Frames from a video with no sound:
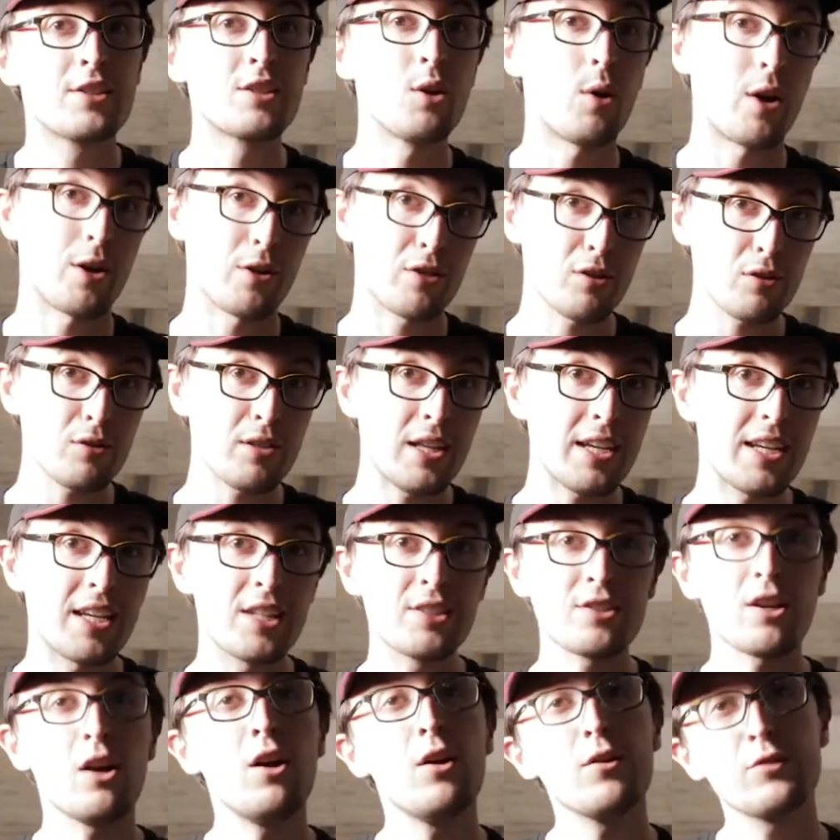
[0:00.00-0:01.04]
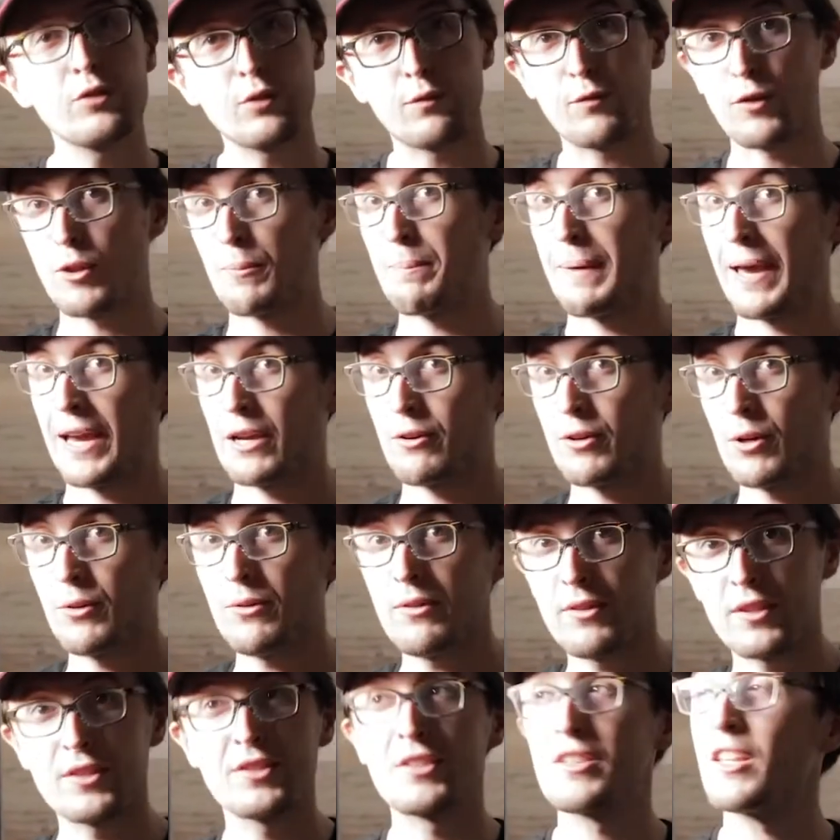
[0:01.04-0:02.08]
So our third light is also for the
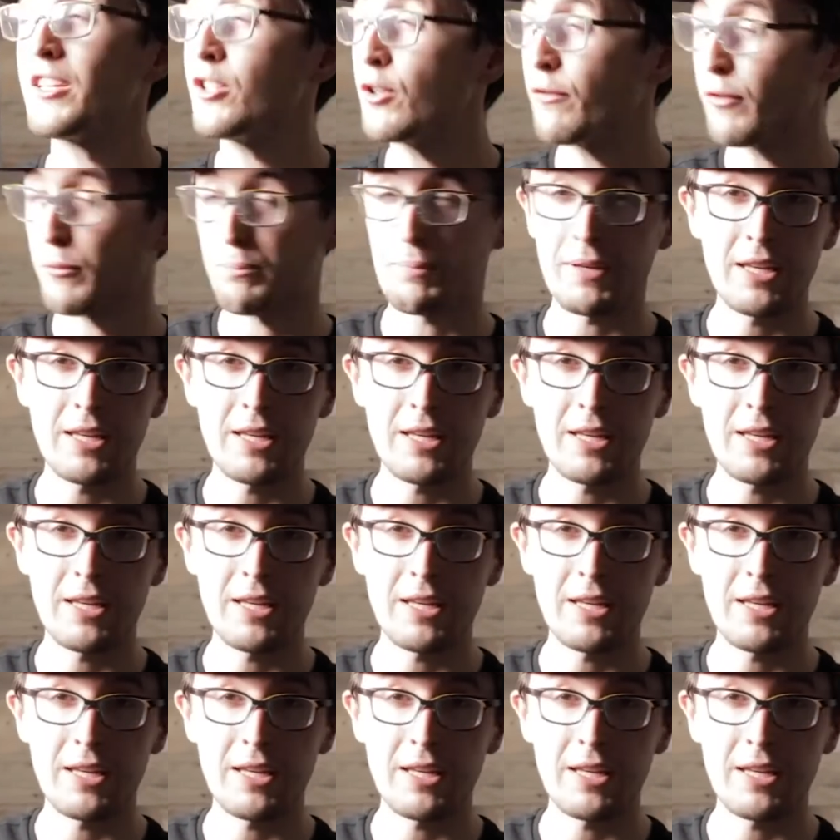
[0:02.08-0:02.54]
background. This is the Nova